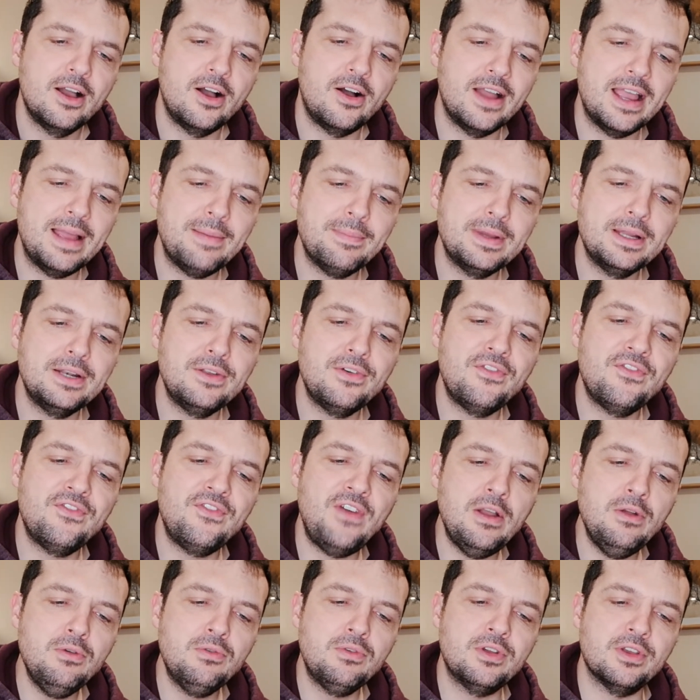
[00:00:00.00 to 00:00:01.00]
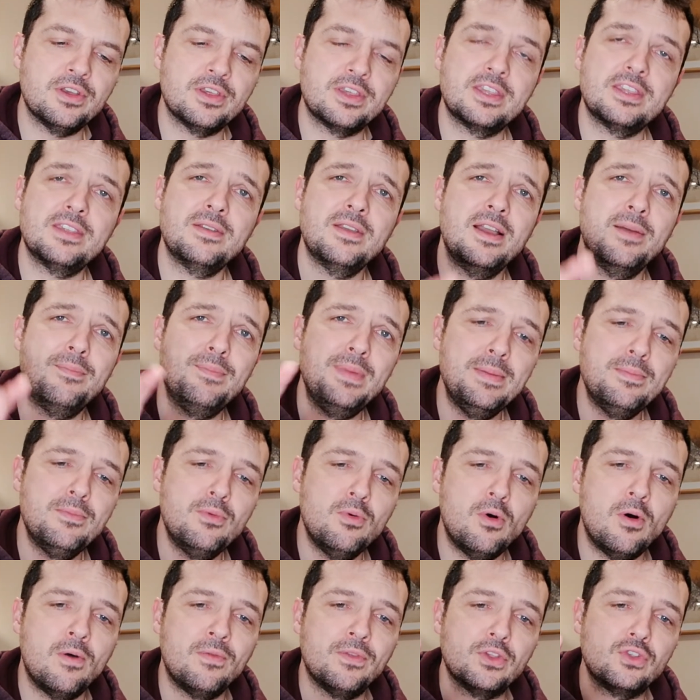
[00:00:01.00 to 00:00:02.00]
I am going to focus a bit
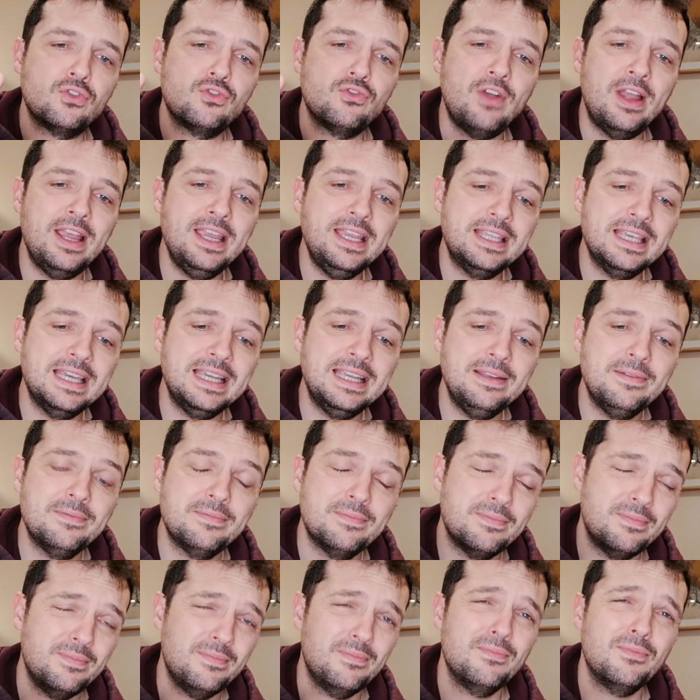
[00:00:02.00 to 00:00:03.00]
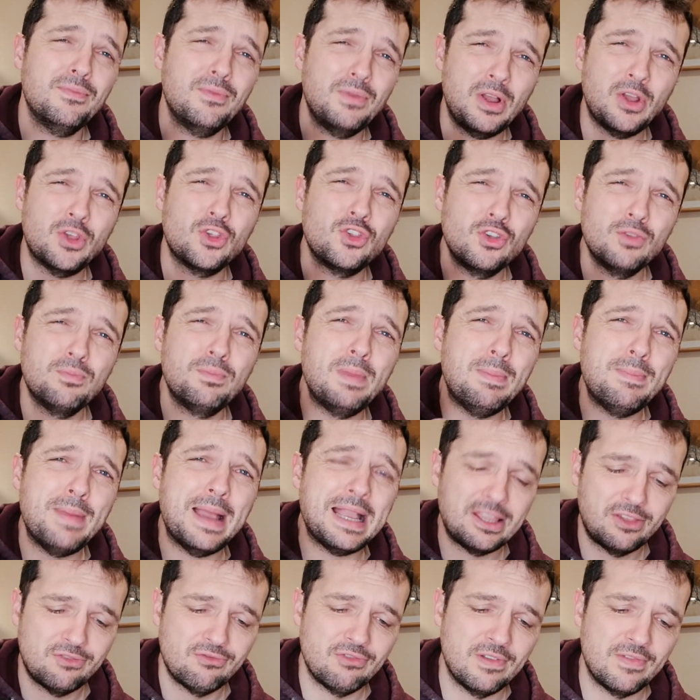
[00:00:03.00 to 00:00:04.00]
more on the trading. I should be
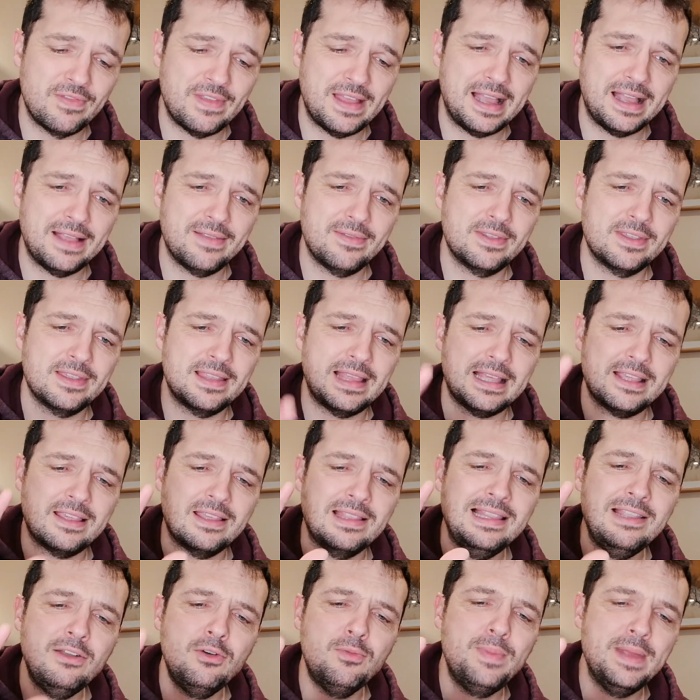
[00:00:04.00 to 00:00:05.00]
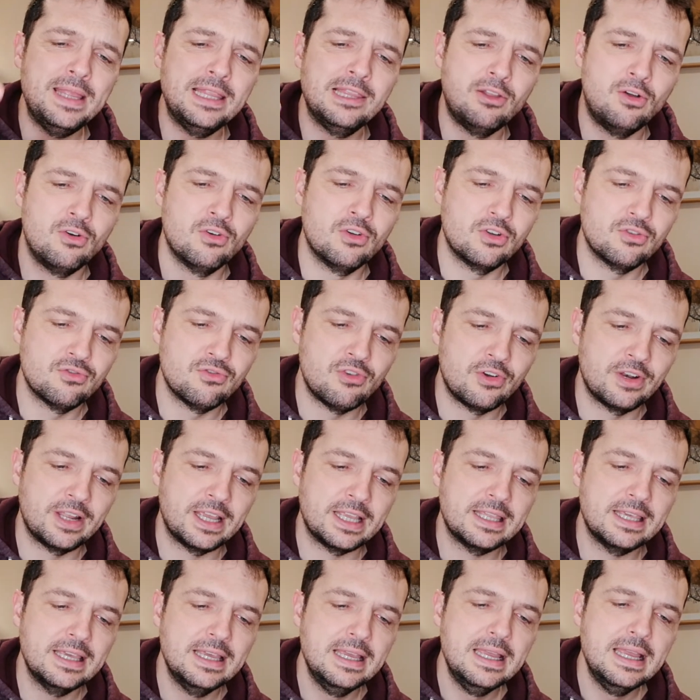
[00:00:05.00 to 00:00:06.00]
better at that, so that's a little bit longer on
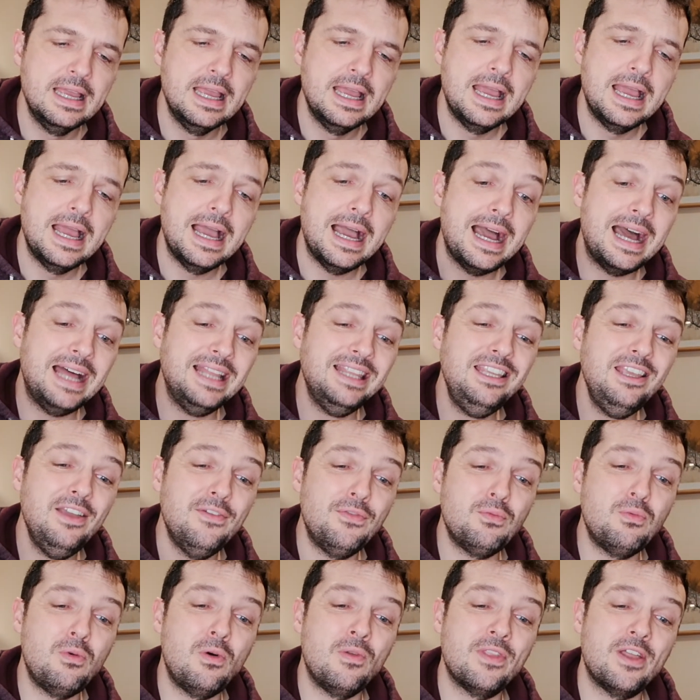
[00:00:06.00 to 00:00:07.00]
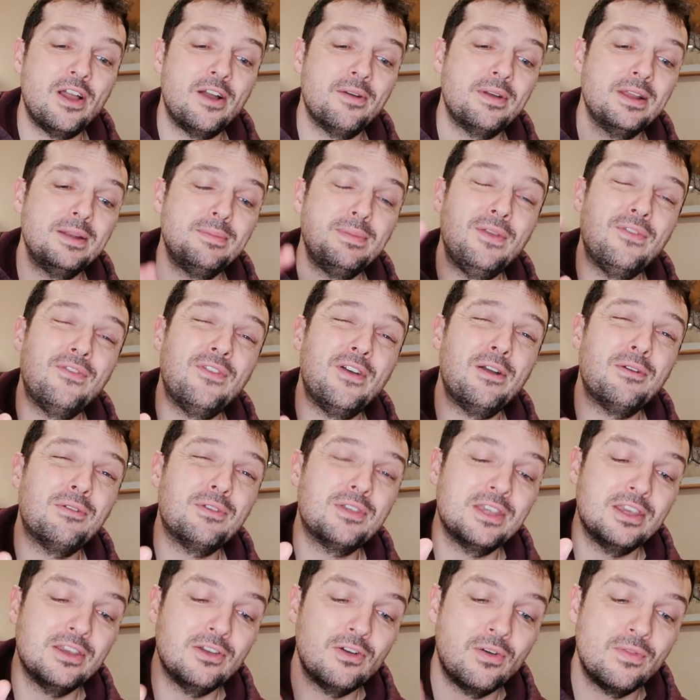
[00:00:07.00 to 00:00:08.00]
it. And the other one that I'm going to be
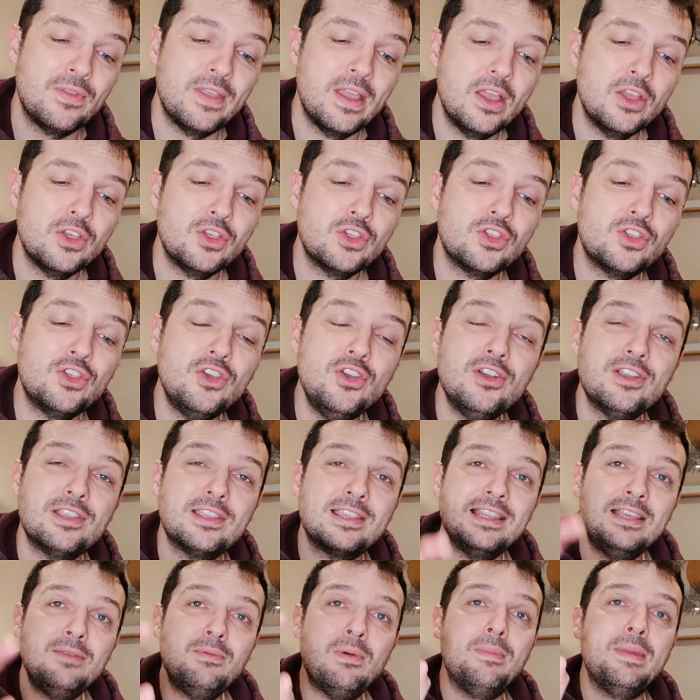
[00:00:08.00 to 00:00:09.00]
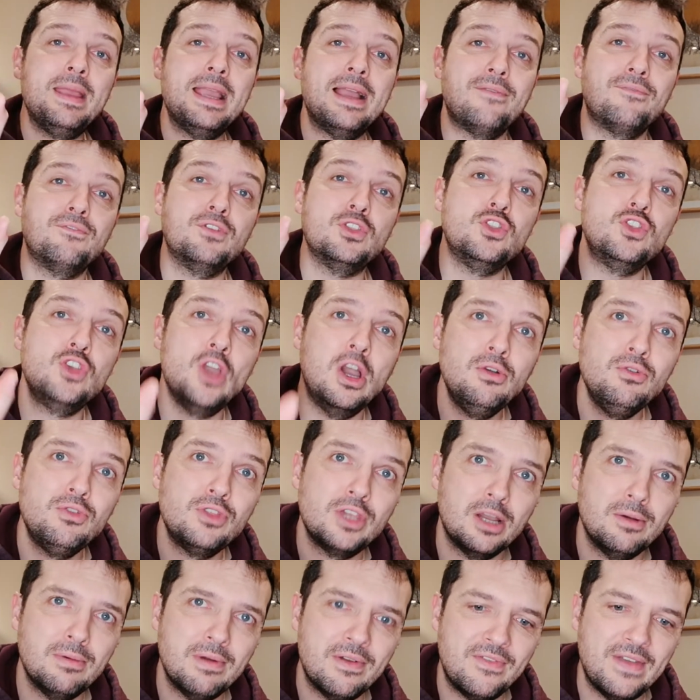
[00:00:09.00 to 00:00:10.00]
focusing on, certainly when we have the
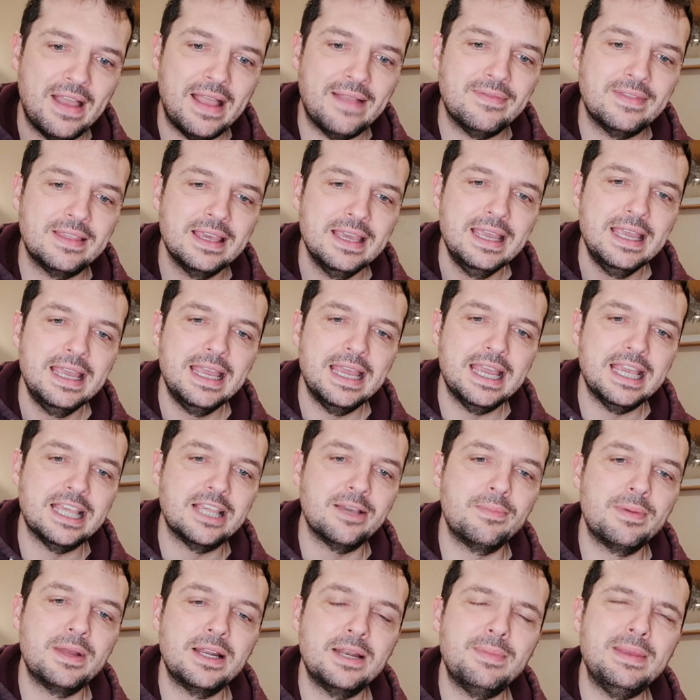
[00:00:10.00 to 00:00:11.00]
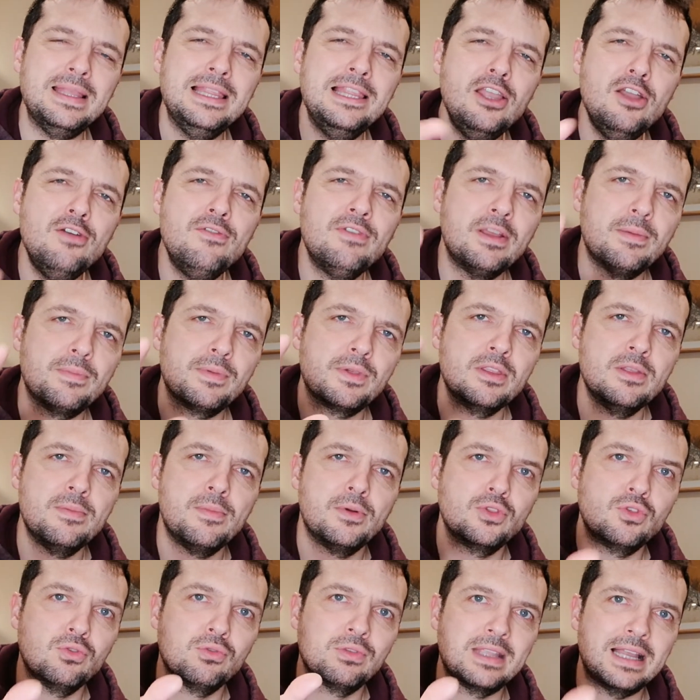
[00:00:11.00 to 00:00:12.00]
Johto event, is I'm going to be learning up some
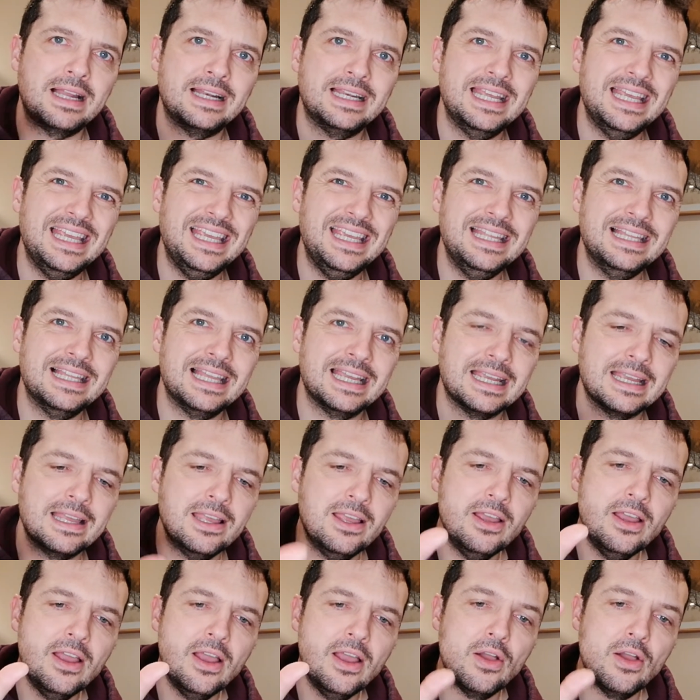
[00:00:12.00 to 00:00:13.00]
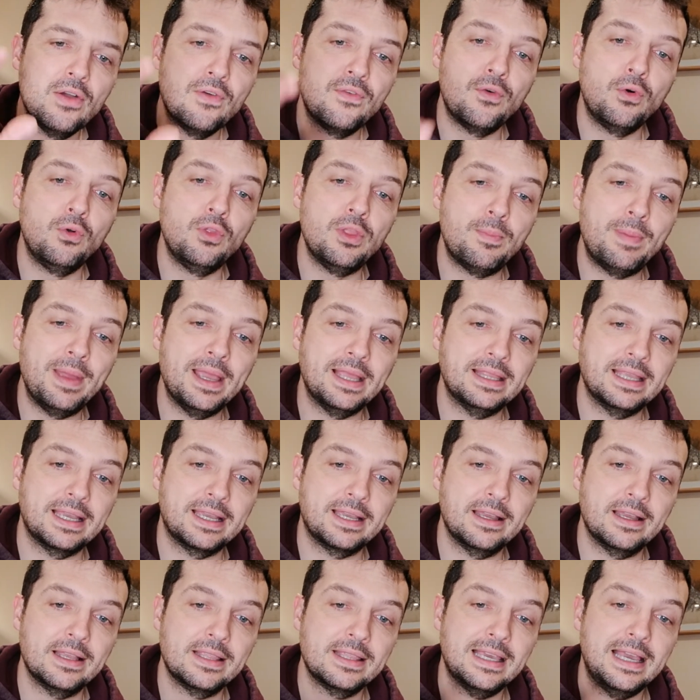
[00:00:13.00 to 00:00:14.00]
of the modules down at Ealing for the
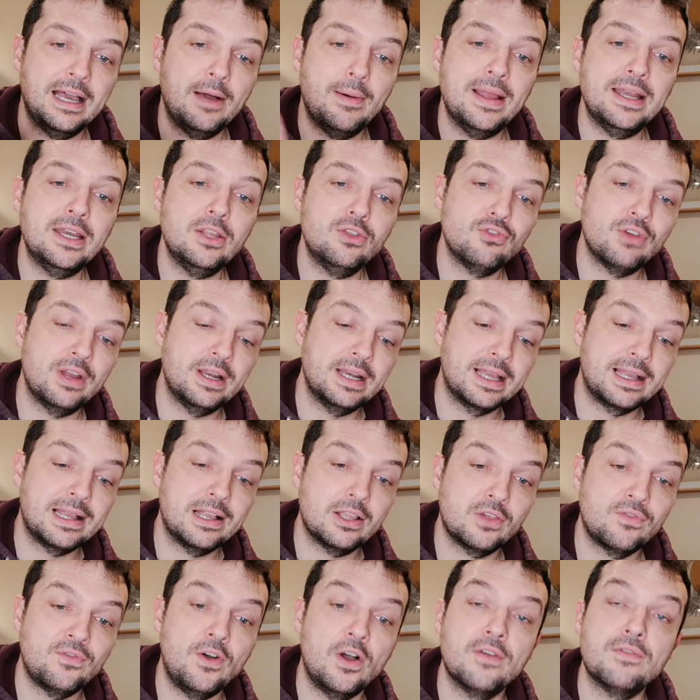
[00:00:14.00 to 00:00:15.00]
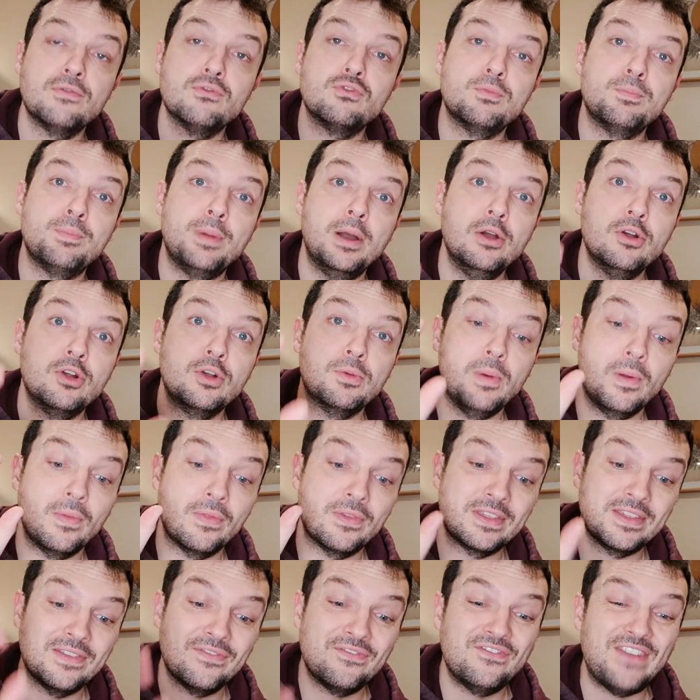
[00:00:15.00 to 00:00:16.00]
Picnicker to help any trainer catch 500
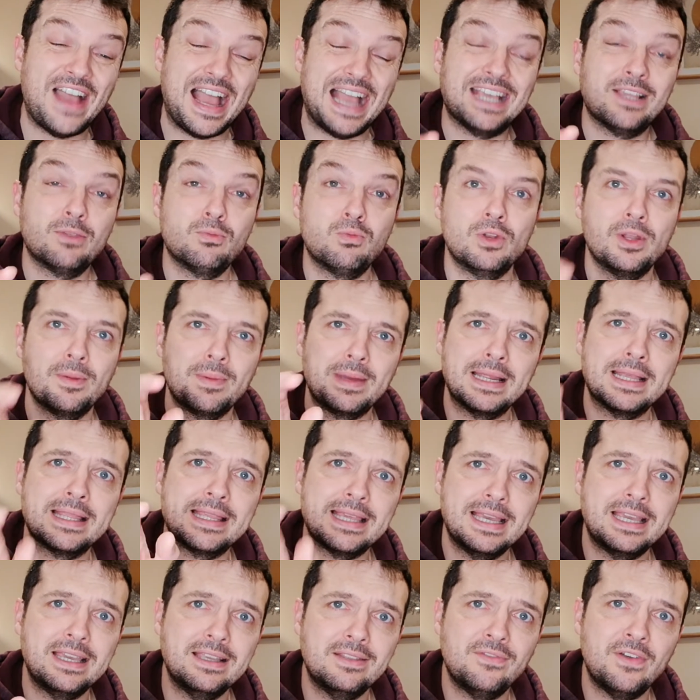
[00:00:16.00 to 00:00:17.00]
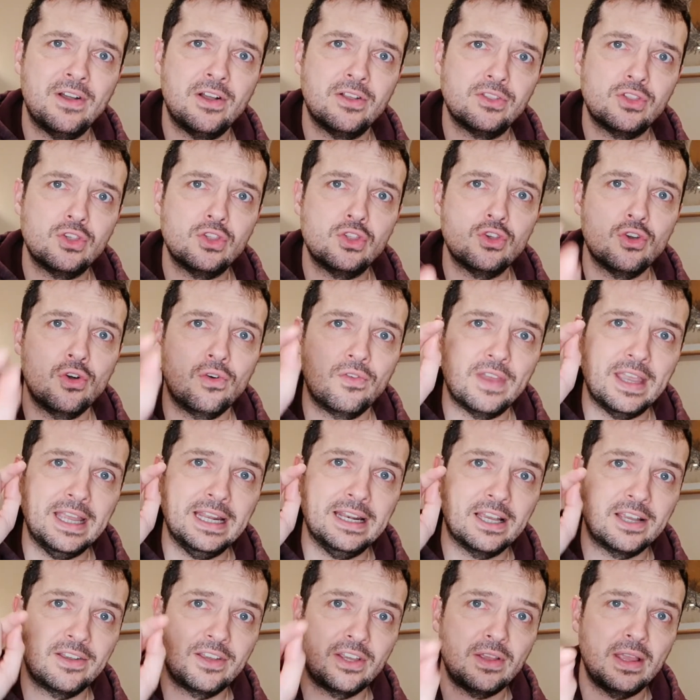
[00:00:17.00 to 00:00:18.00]
Pokemon. So that is one I'm going to take advantage of
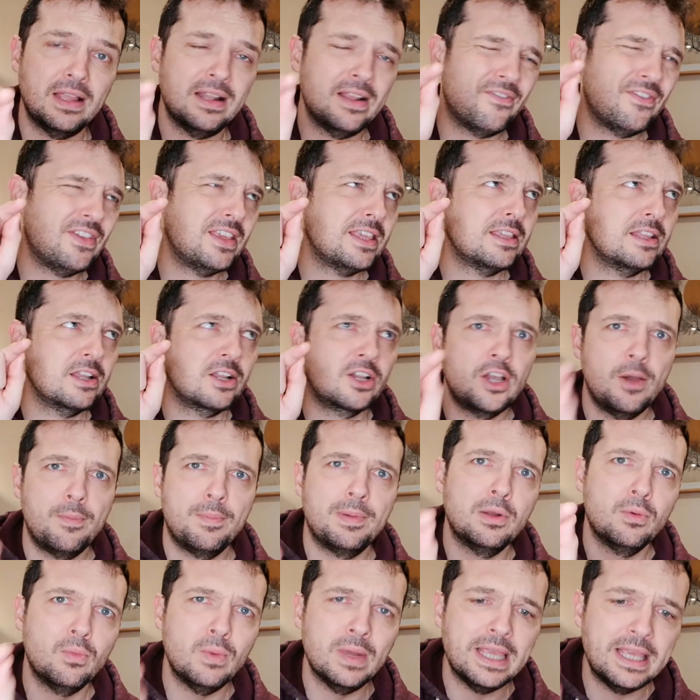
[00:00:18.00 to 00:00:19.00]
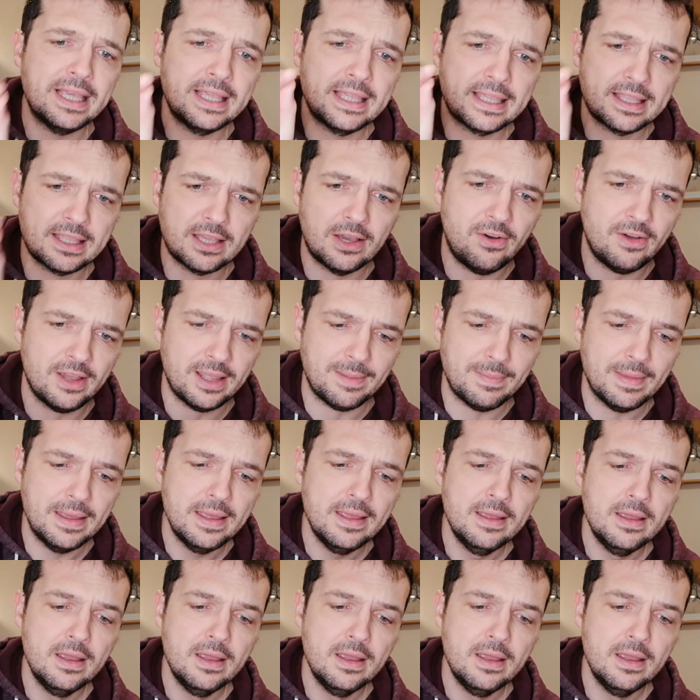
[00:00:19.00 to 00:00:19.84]
in, a, I think it's in a couple of weeks' time.